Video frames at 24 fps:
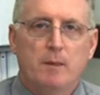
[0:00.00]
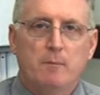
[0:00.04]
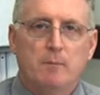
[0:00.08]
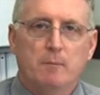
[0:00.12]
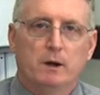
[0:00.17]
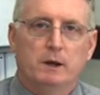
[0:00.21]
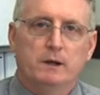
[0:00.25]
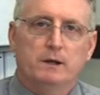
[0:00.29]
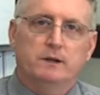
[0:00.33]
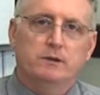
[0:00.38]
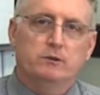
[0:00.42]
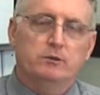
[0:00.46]

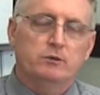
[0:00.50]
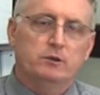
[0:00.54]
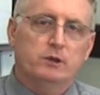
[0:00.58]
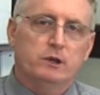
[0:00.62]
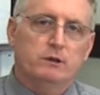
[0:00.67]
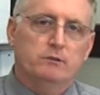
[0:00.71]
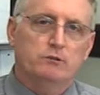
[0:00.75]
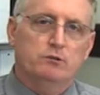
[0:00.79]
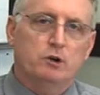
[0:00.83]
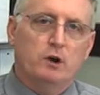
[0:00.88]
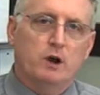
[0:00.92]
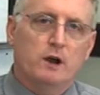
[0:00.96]
but instead
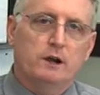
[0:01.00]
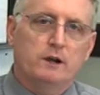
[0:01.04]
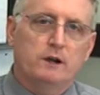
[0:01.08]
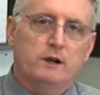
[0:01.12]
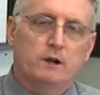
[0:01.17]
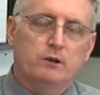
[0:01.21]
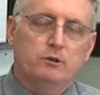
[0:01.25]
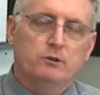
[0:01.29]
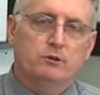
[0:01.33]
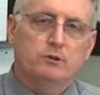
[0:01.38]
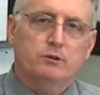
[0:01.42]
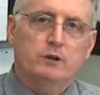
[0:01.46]
of trying to
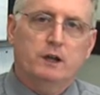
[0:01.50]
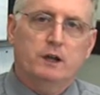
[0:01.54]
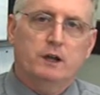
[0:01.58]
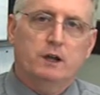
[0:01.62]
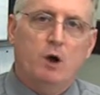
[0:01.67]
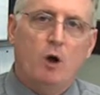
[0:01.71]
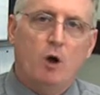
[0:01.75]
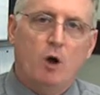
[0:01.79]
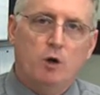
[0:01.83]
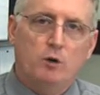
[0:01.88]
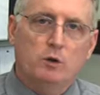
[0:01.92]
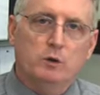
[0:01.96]
understand
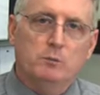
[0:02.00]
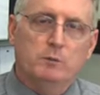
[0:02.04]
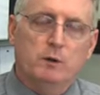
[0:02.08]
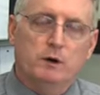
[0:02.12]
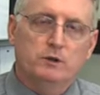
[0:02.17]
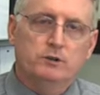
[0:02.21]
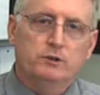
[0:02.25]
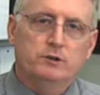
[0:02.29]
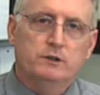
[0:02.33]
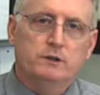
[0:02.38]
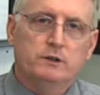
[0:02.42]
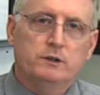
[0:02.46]
all the
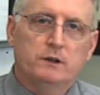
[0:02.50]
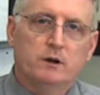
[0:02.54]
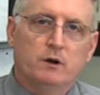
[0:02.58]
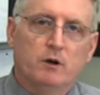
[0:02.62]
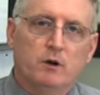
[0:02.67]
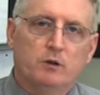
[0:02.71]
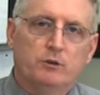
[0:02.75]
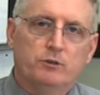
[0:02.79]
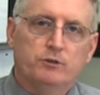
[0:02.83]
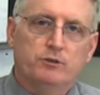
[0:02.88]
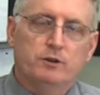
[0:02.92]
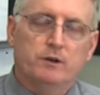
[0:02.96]
budget,
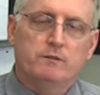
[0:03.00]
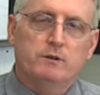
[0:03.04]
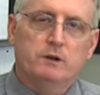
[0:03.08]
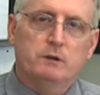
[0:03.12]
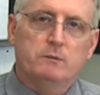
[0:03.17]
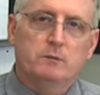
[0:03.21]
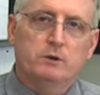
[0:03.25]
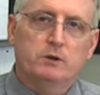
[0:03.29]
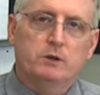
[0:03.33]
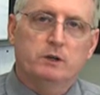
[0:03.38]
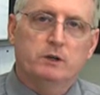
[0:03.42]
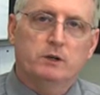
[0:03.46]
all $70
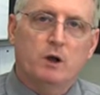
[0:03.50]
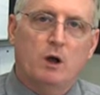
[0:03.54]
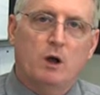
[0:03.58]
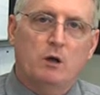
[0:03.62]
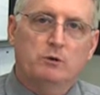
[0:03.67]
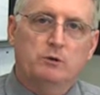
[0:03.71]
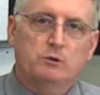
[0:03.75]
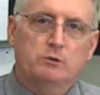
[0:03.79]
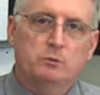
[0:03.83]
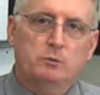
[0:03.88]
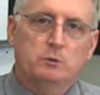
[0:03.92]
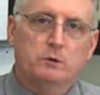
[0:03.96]
million
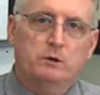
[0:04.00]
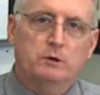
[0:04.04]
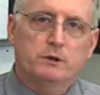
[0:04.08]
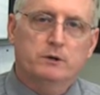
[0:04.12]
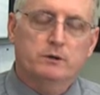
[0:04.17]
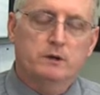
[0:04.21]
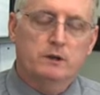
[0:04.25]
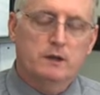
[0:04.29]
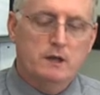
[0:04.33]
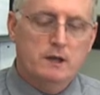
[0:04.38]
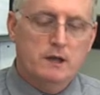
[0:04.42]
worth,